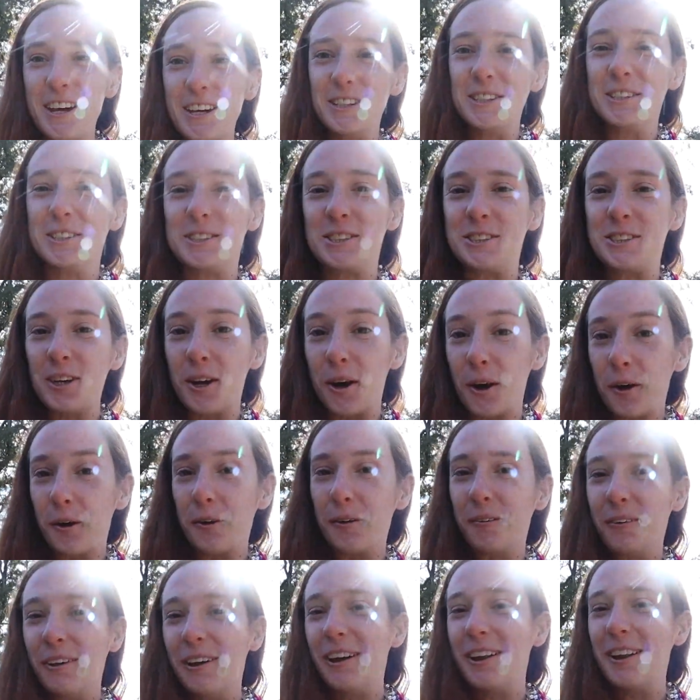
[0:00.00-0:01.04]
is so
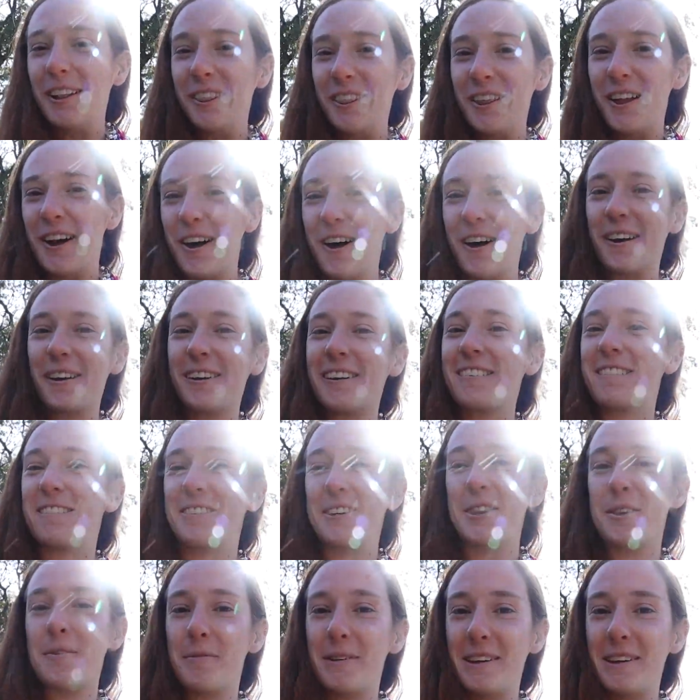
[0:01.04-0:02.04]
long for the